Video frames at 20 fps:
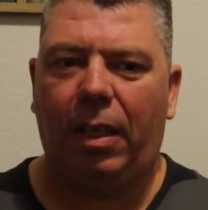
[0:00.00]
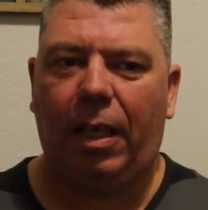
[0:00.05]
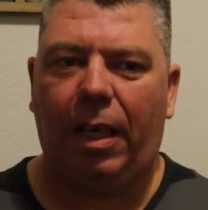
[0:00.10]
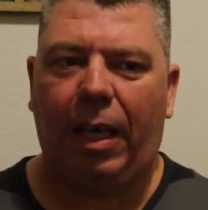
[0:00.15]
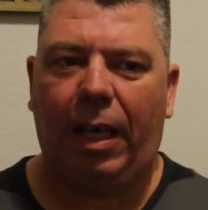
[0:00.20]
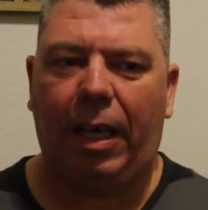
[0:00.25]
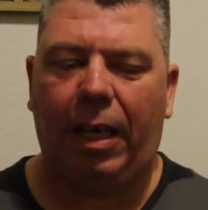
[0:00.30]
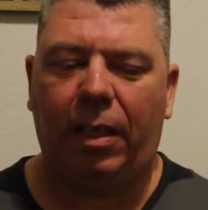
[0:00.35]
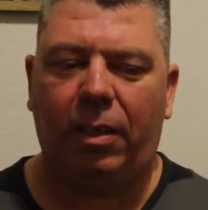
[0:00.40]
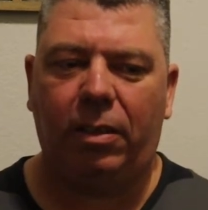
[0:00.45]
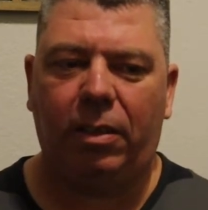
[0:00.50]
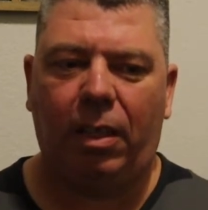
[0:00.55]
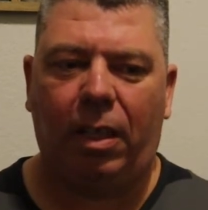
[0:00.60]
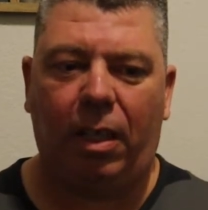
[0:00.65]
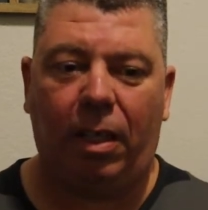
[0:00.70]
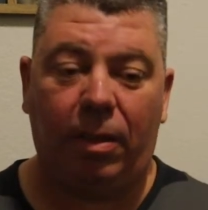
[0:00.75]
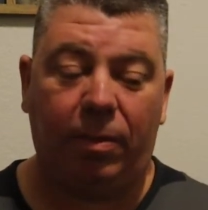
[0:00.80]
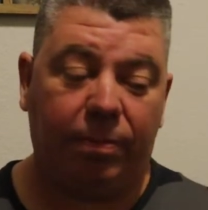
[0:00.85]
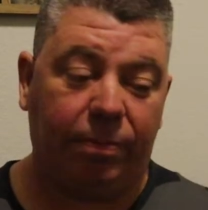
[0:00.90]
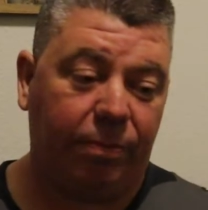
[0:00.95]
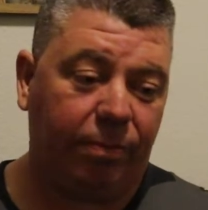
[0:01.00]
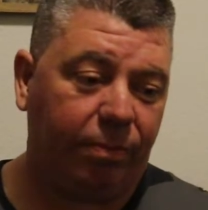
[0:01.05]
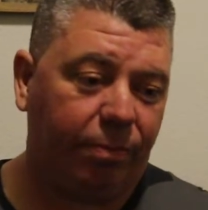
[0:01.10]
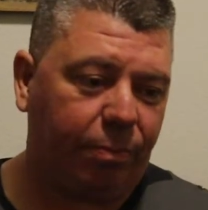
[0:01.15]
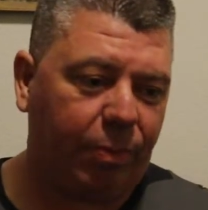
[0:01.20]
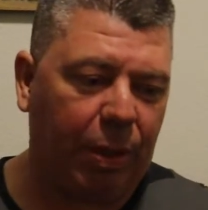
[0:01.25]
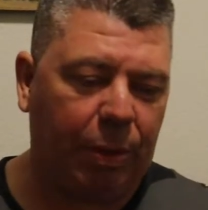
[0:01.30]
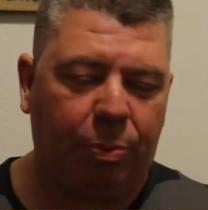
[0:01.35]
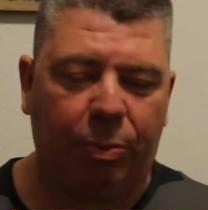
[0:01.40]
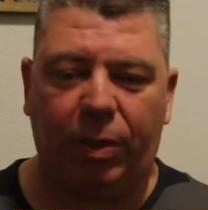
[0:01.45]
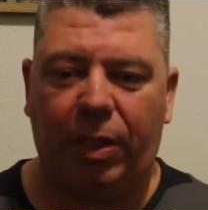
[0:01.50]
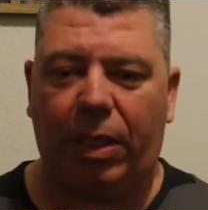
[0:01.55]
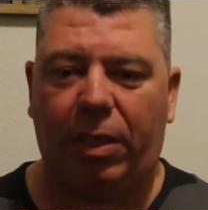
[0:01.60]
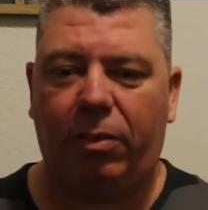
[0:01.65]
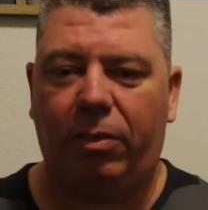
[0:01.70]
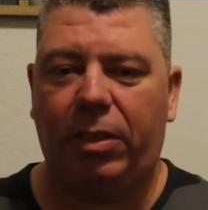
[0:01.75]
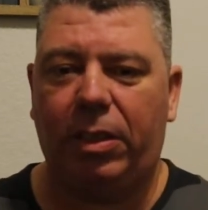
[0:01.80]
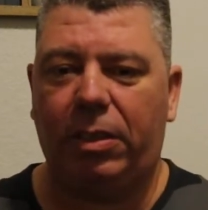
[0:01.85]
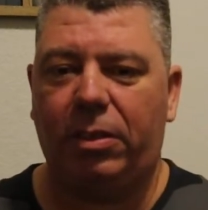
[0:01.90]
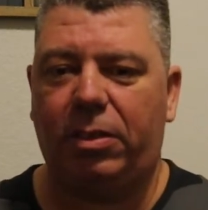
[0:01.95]
And people that
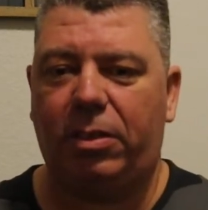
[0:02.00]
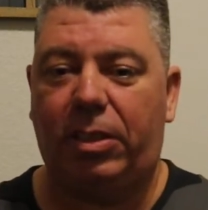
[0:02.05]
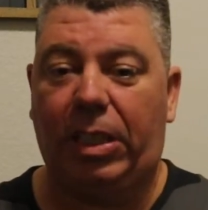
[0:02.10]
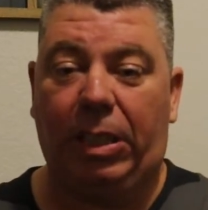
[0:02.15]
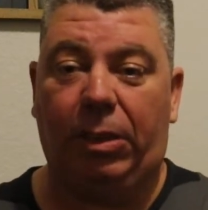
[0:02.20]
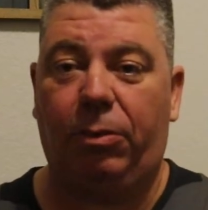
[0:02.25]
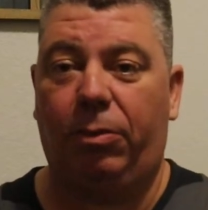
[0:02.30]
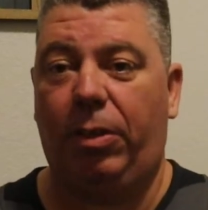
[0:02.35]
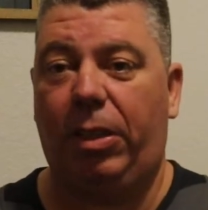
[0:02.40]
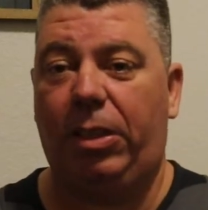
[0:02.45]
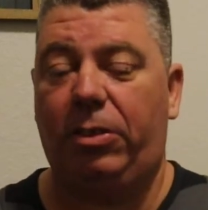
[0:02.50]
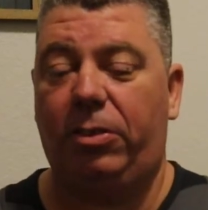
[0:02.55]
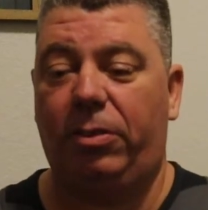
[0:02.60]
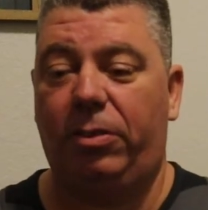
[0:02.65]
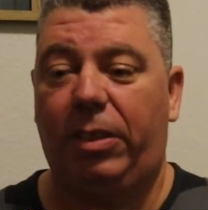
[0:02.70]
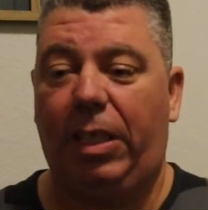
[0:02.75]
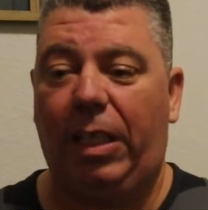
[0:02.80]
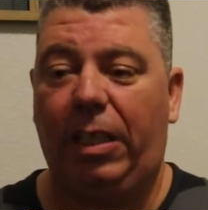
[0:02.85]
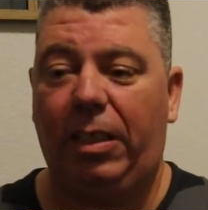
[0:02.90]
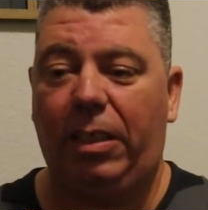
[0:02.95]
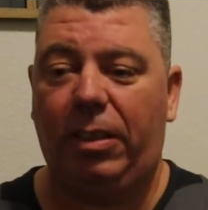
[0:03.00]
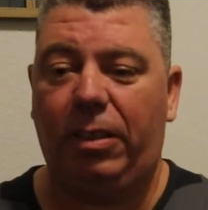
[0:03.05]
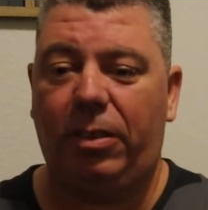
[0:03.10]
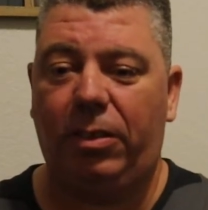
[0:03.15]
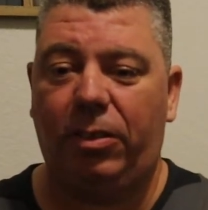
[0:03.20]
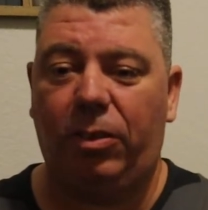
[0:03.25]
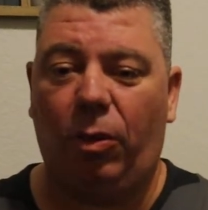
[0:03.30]
are against interracial dating